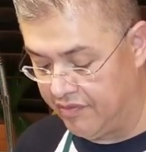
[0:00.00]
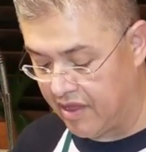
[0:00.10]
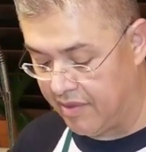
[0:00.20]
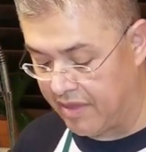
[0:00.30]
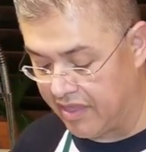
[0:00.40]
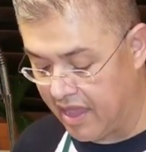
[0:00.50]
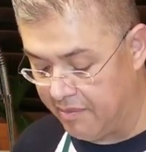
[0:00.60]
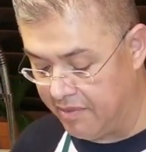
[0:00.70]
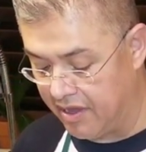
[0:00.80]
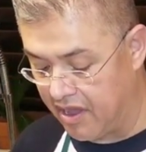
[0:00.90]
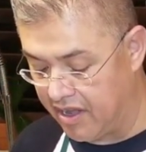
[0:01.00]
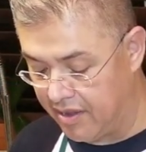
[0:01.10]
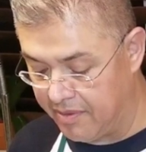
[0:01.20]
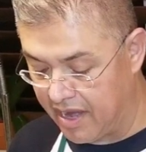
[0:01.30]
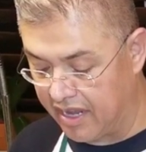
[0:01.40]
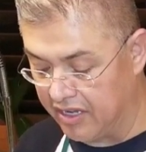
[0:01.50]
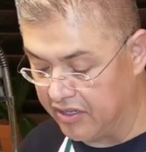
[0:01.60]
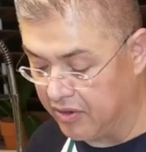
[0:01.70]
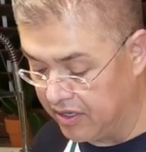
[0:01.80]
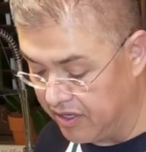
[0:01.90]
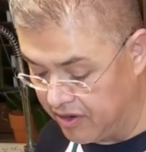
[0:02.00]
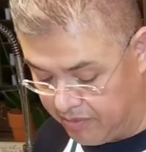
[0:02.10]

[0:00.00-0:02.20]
I'm not that big on it, but I can do a little bit.